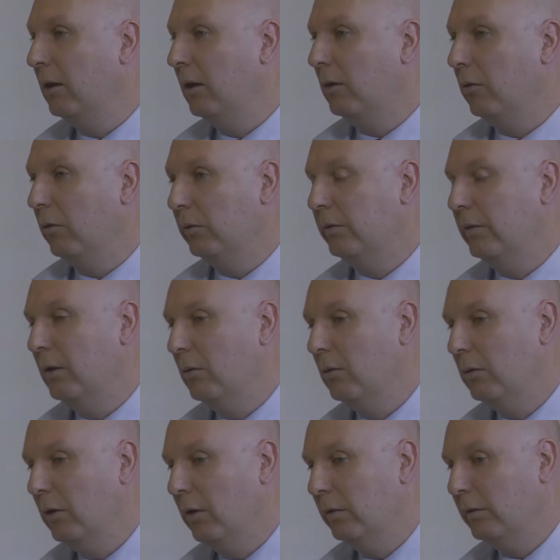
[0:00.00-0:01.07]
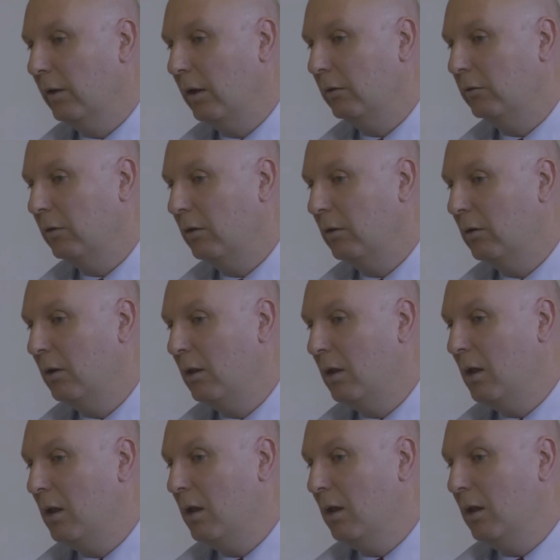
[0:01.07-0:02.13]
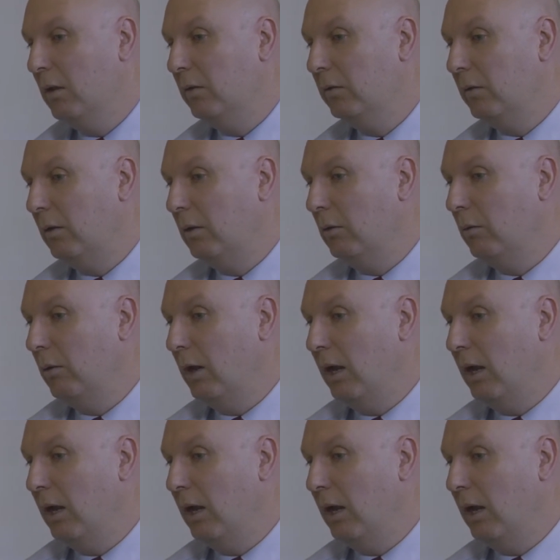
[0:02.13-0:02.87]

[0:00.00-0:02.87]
across the organisation. So